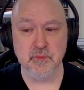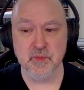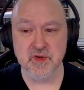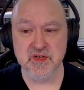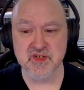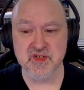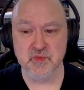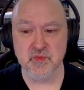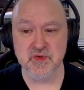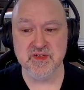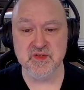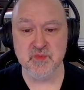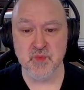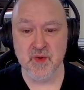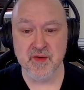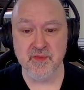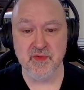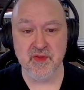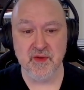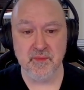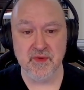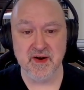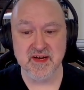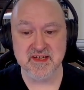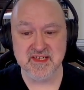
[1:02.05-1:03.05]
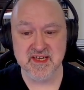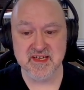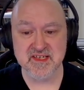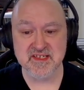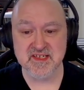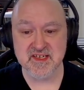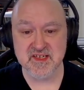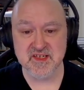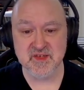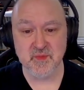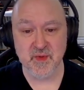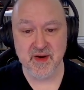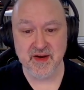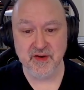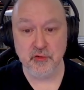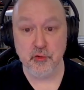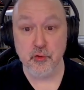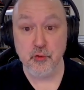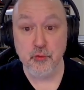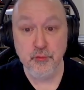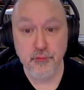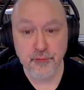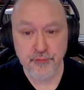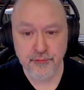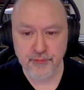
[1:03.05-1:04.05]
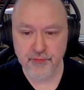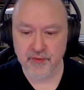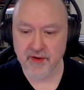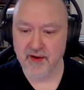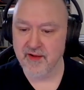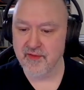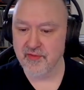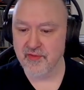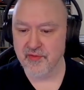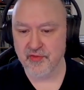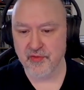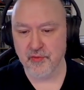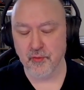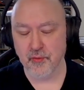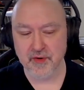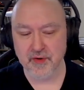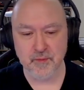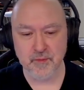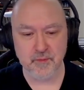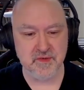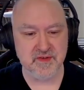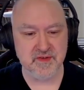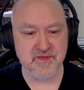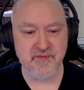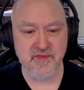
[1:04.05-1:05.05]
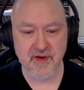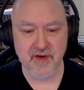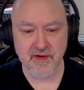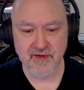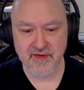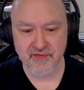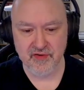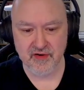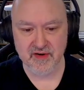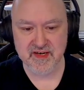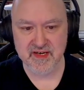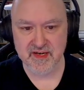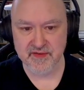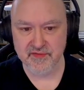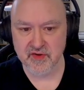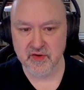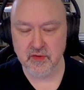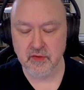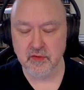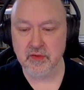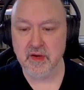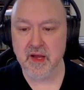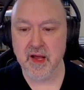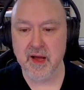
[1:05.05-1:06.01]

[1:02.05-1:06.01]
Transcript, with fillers: which was one one that my testers went oof and thought it was very, very difficult.